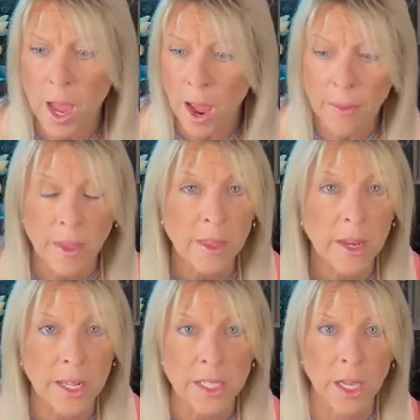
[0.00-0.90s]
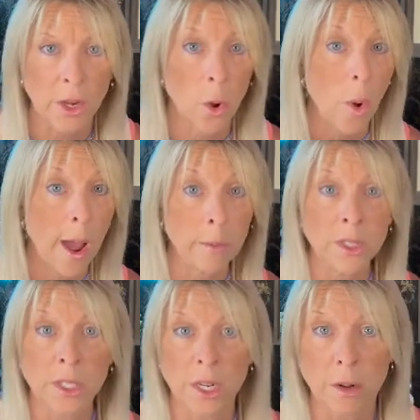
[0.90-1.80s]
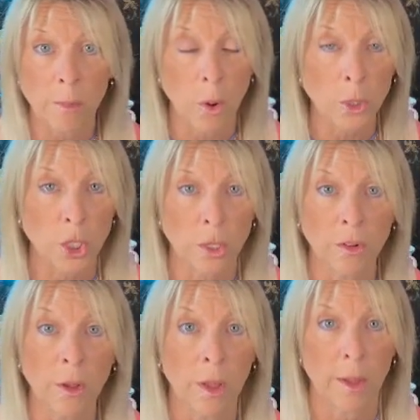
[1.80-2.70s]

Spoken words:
And then the next thing I know, I was in an emotional